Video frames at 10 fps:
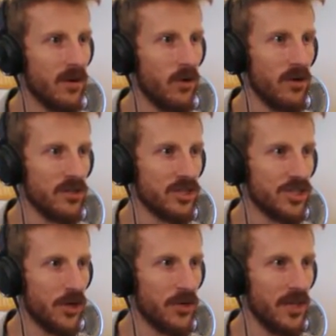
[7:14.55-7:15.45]
Orange
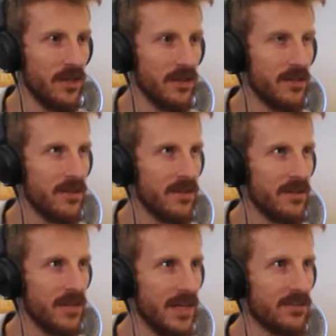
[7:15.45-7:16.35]
sody.
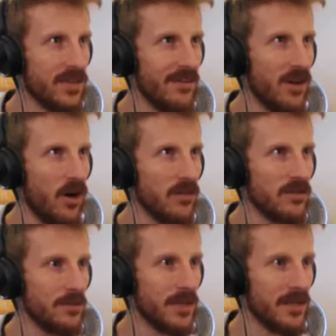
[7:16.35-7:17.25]
Yes, give it all
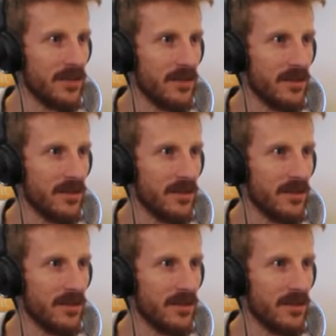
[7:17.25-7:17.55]
to me.